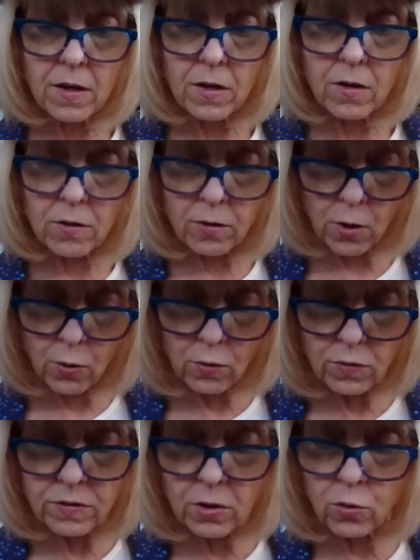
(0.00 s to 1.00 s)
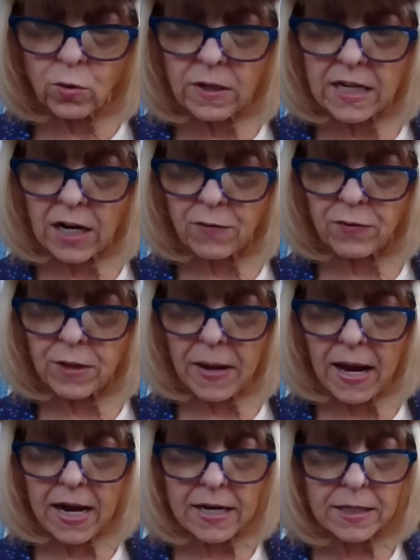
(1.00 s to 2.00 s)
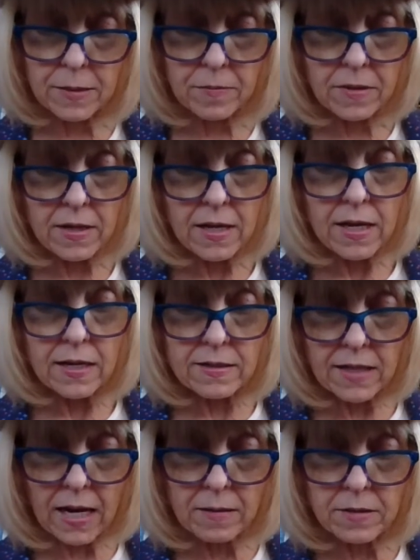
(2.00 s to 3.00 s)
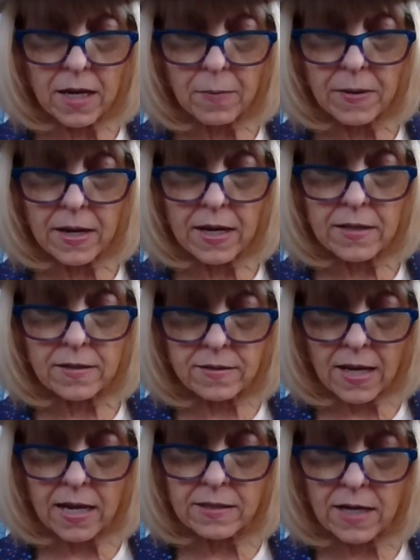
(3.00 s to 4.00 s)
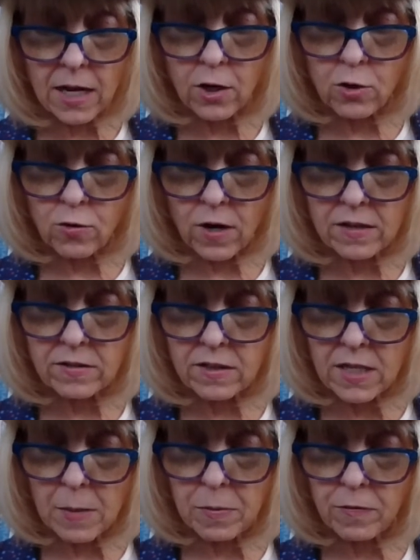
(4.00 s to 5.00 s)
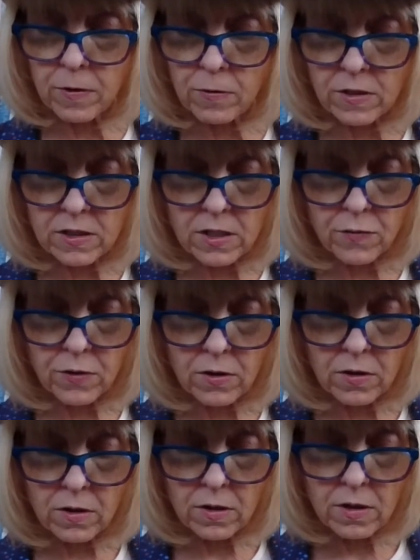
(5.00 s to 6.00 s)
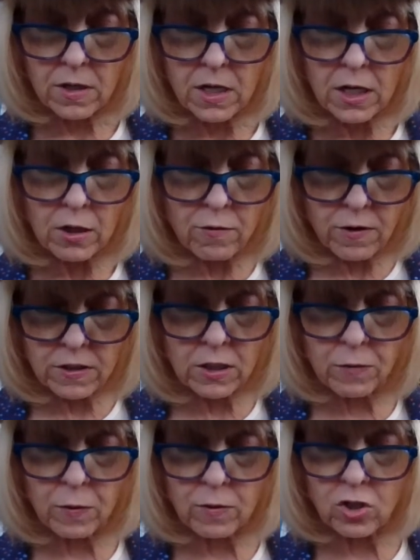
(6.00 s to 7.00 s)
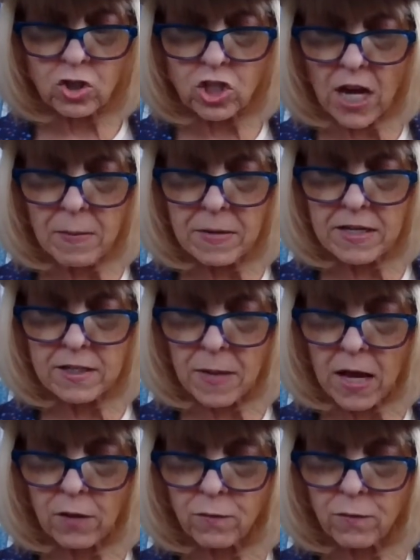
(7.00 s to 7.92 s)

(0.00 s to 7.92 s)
closed the door carefully behind him, climbed up, and sat down across the table from Christopher. Christopher was jamming his mouth